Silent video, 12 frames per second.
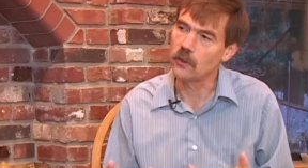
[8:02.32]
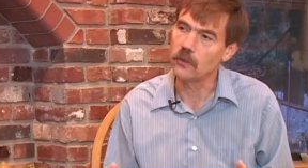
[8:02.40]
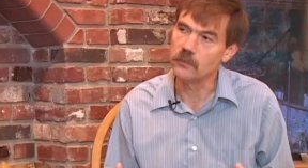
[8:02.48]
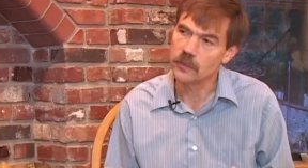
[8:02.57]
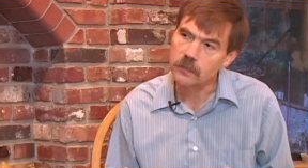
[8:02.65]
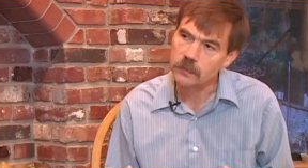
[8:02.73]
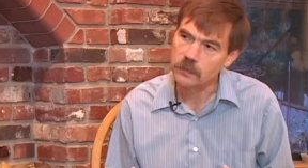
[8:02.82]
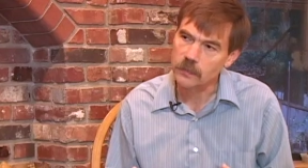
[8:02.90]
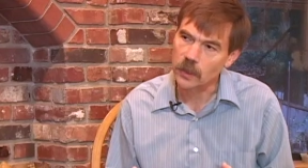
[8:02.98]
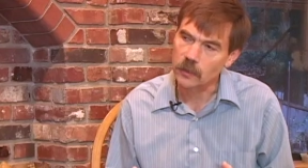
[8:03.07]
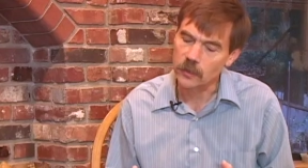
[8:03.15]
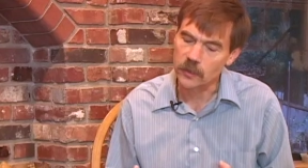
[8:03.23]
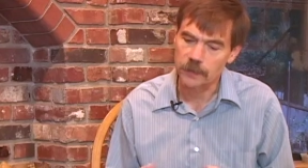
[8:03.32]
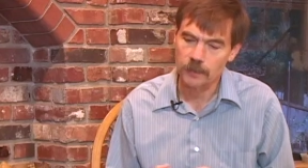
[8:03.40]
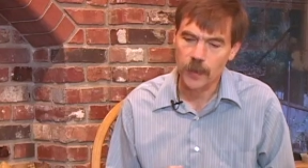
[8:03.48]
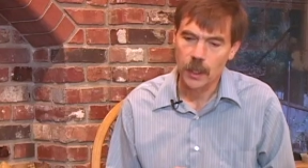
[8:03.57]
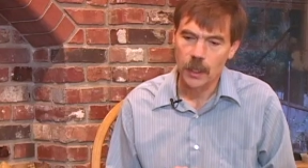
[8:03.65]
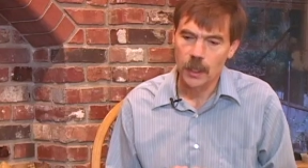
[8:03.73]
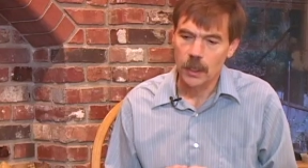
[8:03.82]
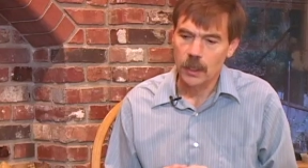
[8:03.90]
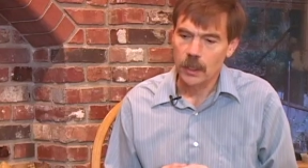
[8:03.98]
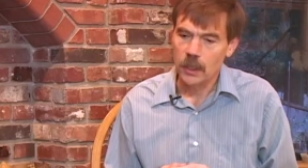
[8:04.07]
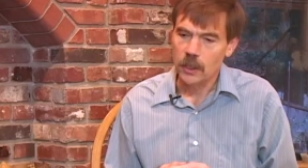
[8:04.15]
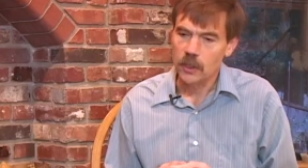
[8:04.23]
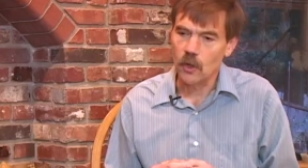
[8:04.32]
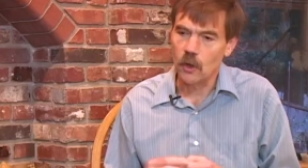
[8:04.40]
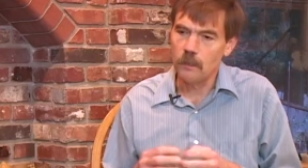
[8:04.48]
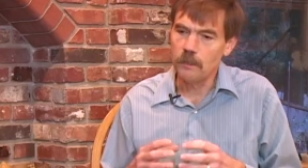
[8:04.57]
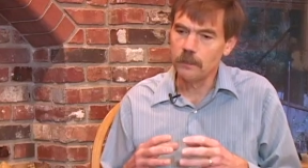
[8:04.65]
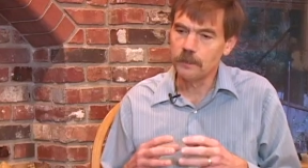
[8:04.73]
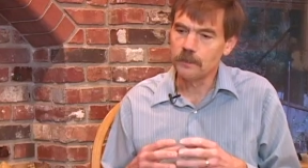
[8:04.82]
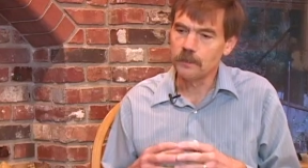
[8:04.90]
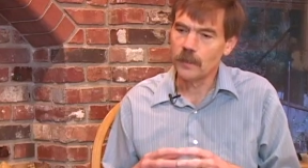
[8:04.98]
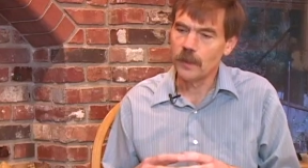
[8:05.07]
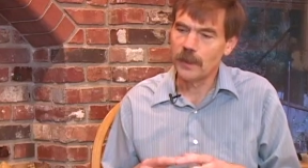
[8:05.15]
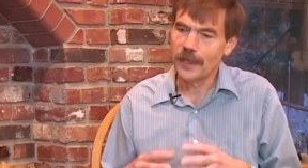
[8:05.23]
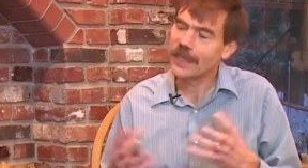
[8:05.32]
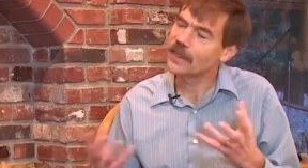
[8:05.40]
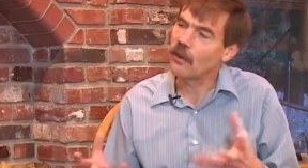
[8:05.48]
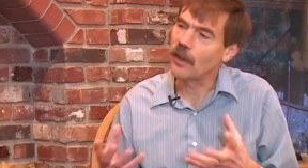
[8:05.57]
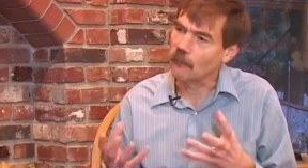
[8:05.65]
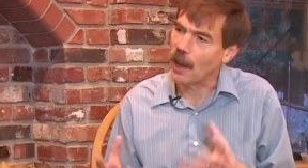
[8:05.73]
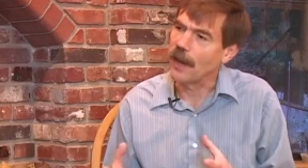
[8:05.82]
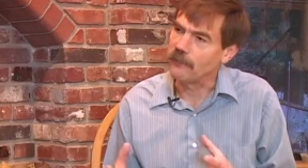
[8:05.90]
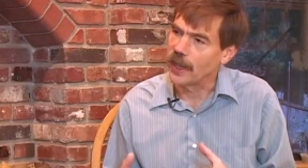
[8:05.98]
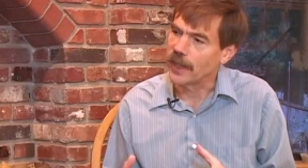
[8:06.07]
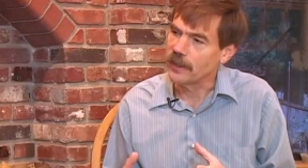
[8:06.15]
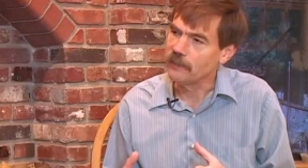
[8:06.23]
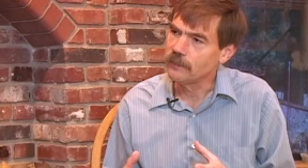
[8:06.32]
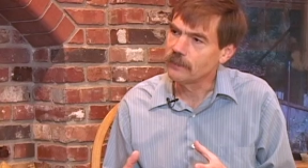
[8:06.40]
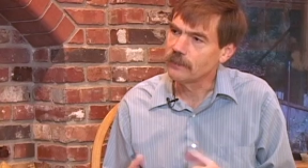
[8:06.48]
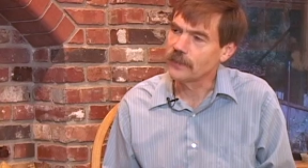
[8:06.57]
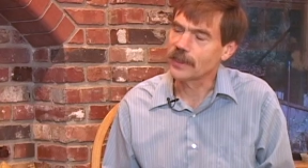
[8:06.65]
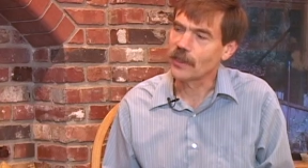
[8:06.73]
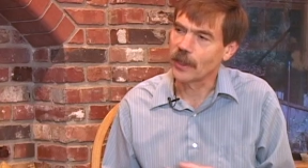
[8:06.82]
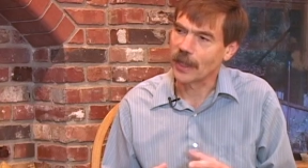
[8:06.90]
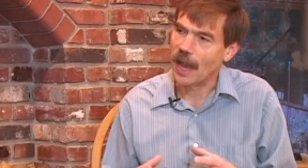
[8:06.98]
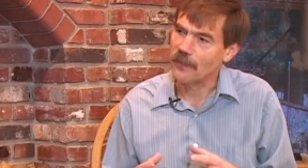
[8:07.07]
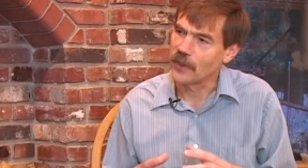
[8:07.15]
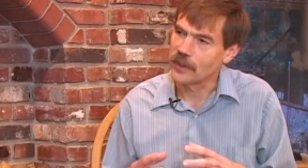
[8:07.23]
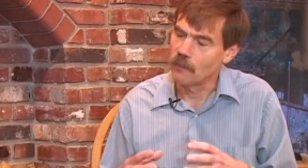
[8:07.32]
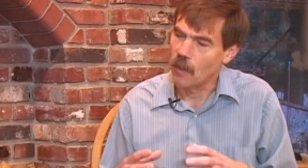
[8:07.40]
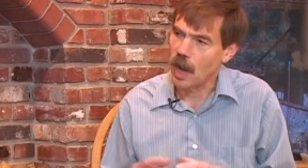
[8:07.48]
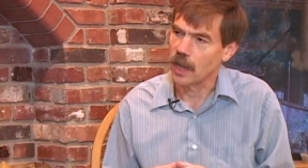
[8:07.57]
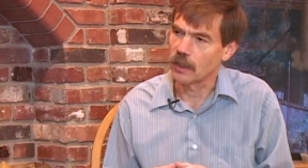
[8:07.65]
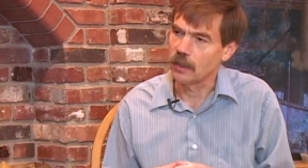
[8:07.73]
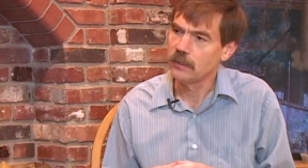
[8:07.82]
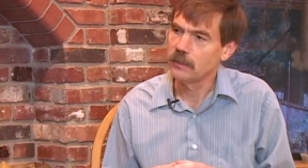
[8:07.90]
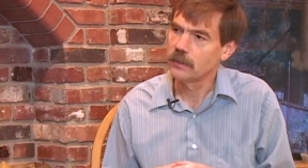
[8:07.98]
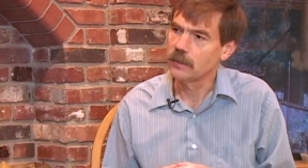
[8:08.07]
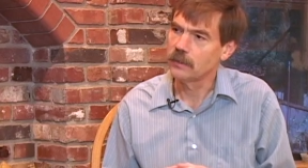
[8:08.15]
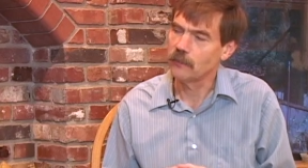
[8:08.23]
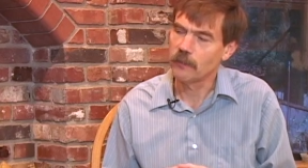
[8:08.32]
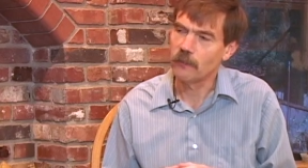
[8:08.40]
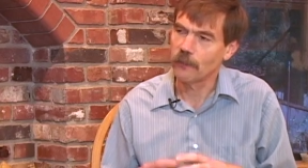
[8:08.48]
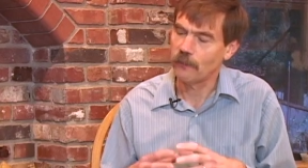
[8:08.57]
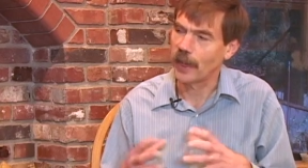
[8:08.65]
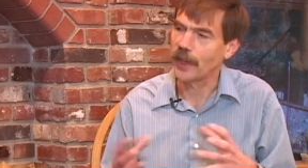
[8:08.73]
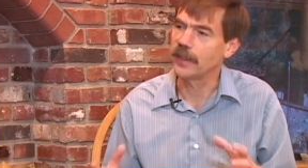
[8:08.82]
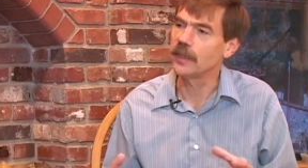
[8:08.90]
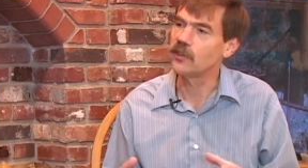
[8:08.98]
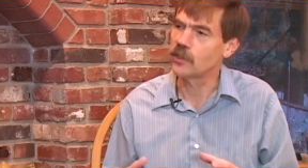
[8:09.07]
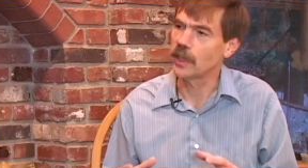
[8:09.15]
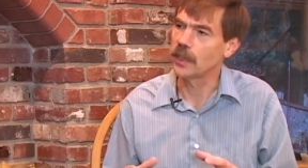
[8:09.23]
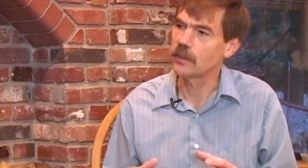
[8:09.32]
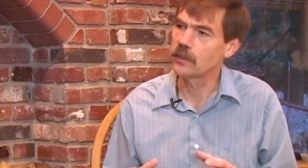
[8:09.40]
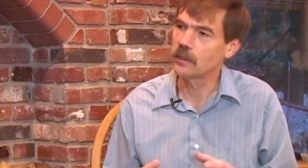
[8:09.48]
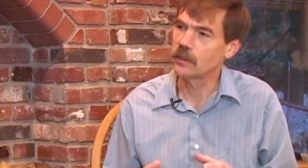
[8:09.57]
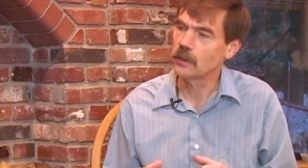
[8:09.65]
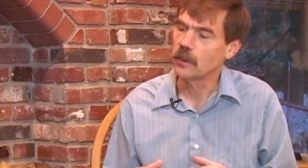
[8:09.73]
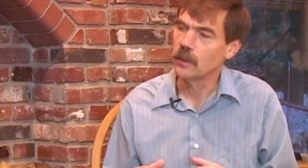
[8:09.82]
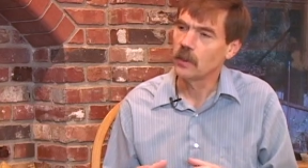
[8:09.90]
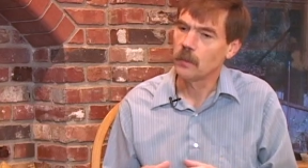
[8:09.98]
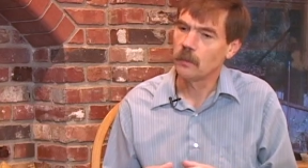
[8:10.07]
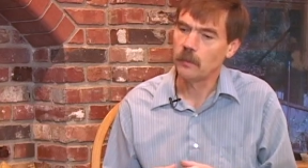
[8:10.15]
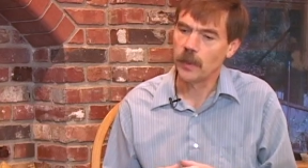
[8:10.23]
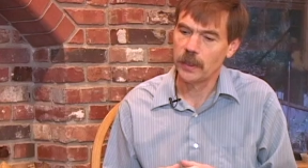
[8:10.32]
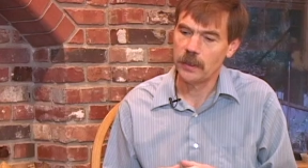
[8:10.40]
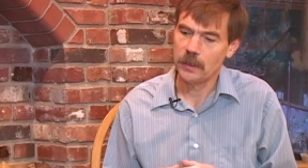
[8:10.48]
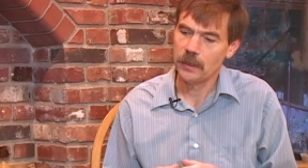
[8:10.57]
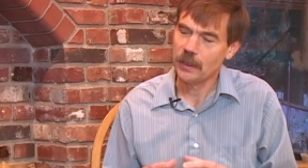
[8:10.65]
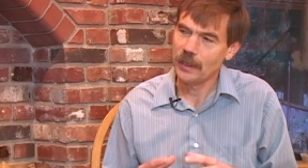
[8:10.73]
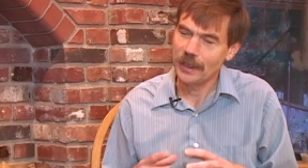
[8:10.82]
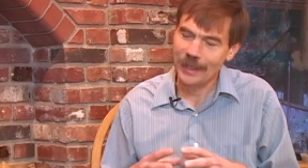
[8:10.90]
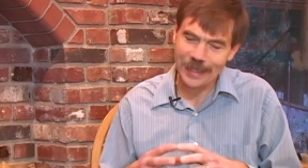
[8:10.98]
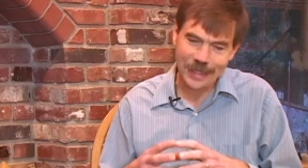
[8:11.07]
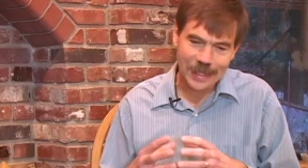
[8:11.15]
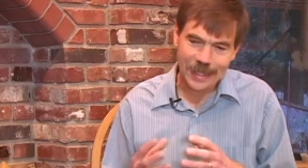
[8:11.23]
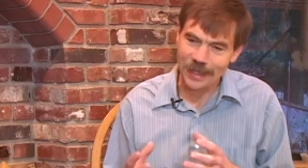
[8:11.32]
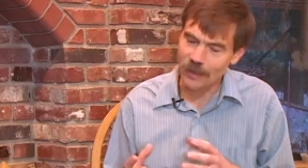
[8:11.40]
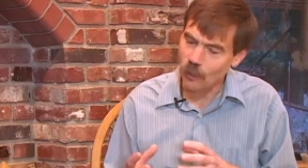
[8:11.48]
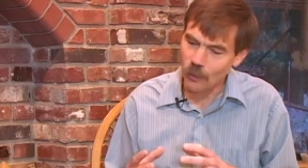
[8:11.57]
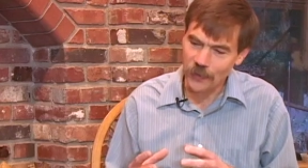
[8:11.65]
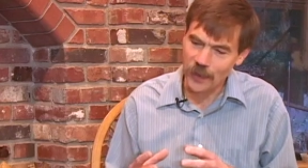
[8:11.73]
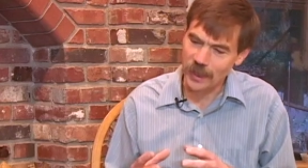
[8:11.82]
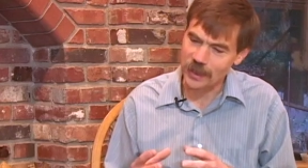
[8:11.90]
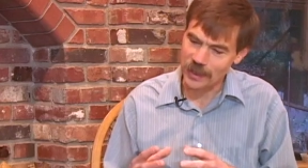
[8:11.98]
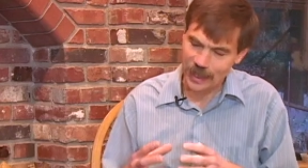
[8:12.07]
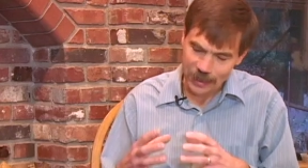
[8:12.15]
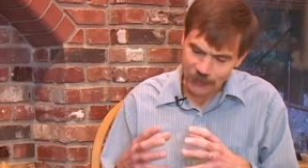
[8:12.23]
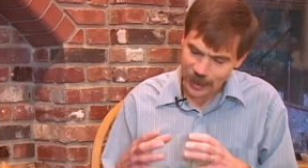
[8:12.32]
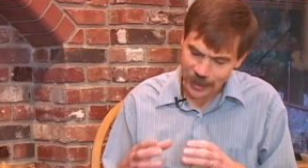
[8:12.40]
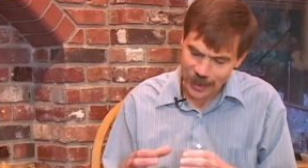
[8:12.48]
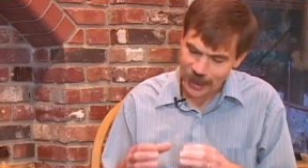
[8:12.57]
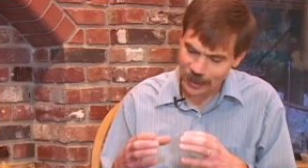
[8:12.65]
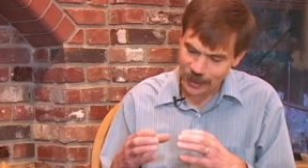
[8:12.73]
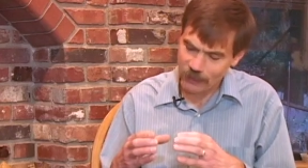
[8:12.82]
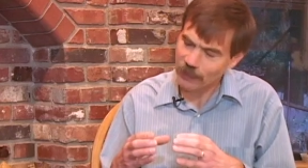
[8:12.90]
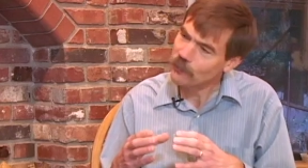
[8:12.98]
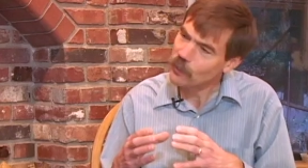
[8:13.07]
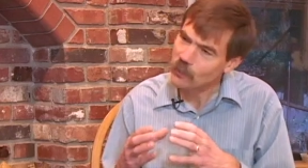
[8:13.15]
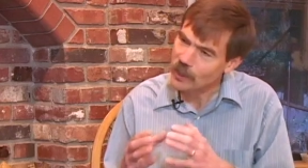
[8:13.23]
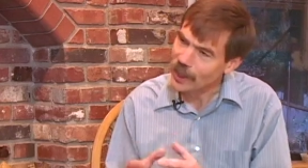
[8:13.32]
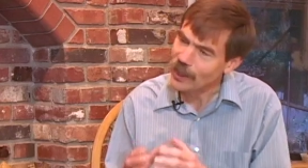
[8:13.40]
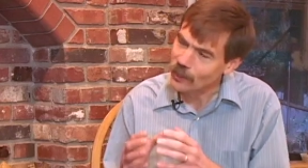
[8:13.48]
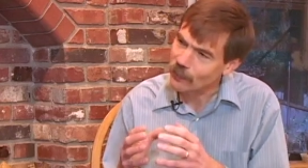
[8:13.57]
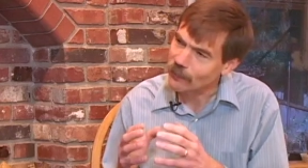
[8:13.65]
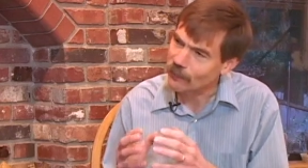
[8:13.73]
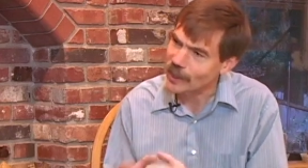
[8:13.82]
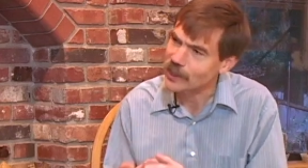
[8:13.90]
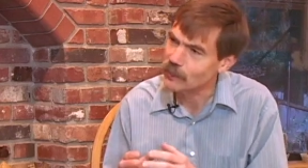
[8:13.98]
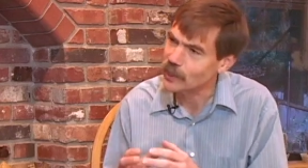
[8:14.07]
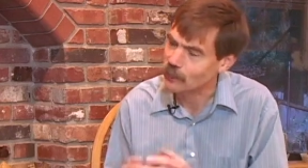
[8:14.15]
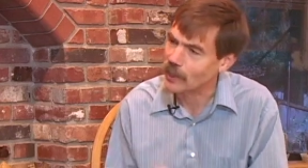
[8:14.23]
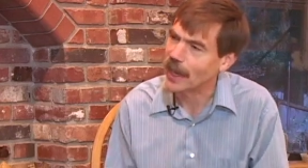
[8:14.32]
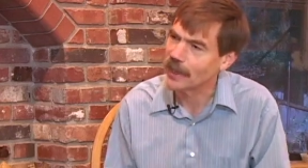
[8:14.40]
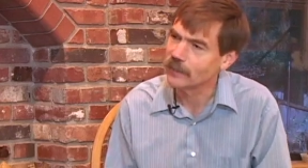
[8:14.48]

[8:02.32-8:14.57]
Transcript: looms. You know. So that's how I arrived at it. That's how I got this model, and we've refined it since. But key to the whole thing is, even if you get your investments right,